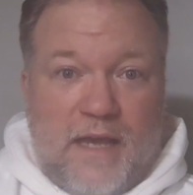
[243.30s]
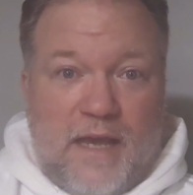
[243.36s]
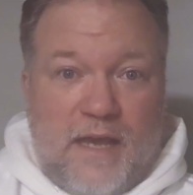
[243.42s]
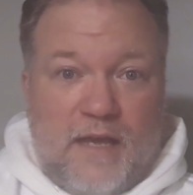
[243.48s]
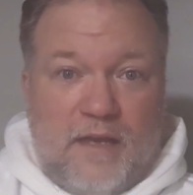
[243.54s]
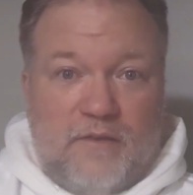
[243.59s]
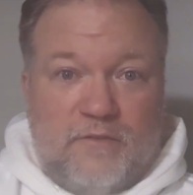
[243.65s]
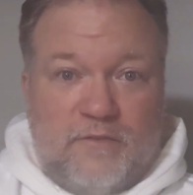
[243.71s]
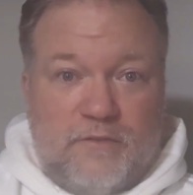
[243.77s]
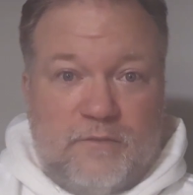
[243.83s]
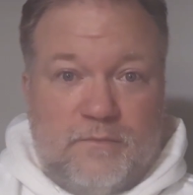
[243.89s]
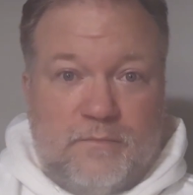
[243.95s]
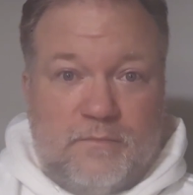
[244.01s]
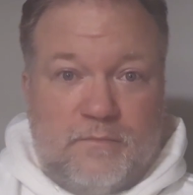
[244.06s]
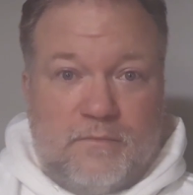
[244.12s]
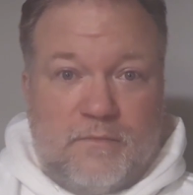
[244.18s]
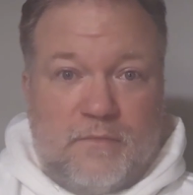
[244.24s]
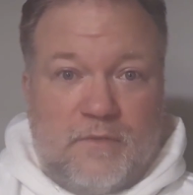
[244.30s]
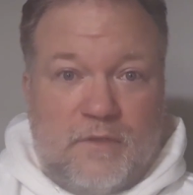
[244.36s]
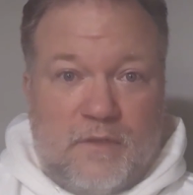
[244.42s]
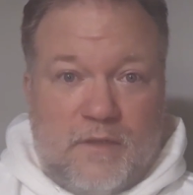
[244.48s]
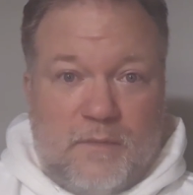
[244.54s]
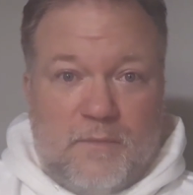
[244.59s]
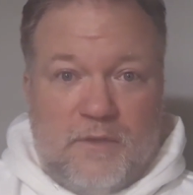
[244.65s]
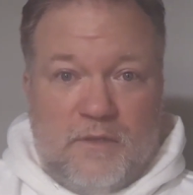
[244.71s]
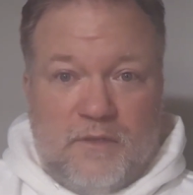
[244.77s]
I have.
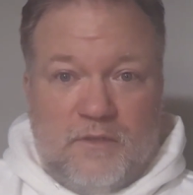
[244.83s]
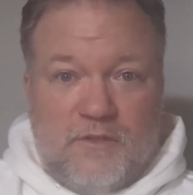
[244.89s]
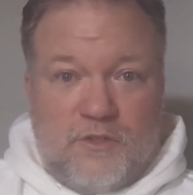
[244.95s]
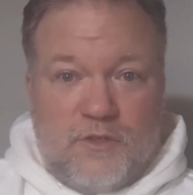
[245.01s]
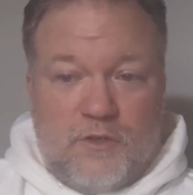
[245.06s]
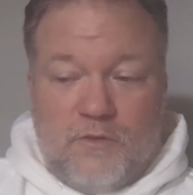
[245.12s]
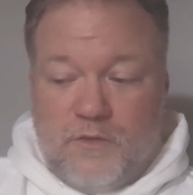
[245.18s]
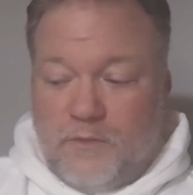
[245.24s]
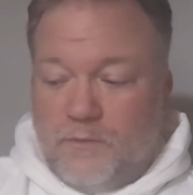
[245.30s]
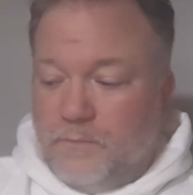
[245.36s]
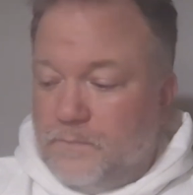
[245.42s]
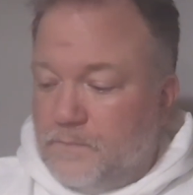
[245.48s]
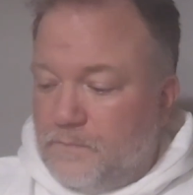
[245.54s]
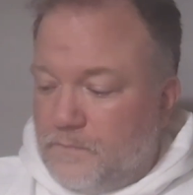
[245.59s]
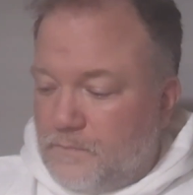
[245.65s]
Let me show you.